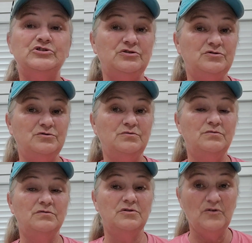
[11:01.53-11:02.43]
two
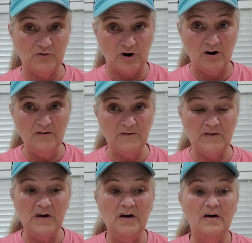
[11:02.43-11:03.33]
new
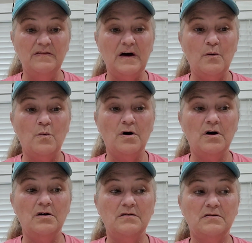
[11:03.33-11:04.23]
starts. They
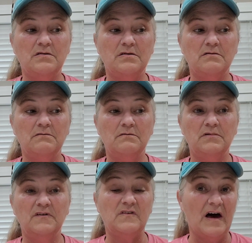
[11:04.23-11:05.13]
weren't
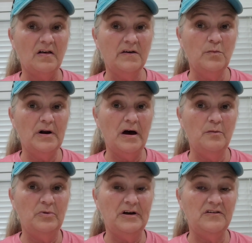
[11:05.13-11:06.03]
exactly what I
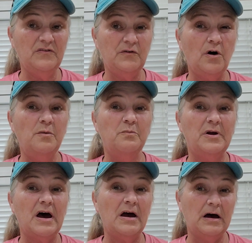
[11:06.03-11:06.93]
had planned to start,
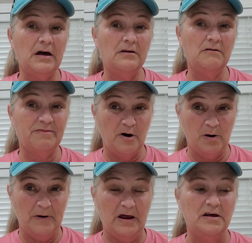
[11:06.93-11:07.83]
but I had thought
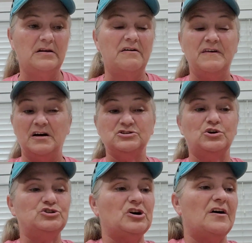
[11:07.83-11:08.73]
about it, and I think I
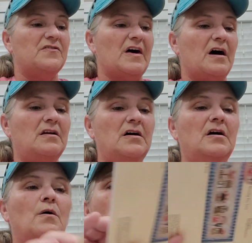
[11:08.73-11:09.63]
told you guys that.
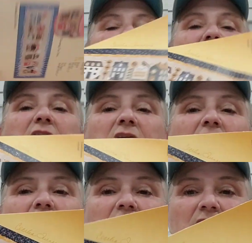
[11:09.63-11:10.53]
One
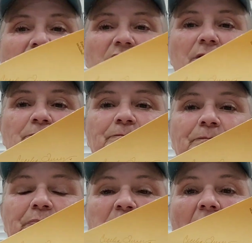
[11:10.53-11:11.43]
is
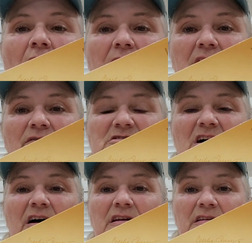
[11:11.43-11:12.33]
Honey of a
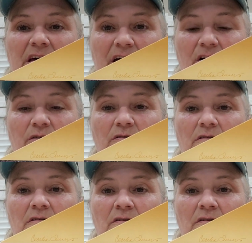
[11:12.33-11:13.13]
Tiny Town.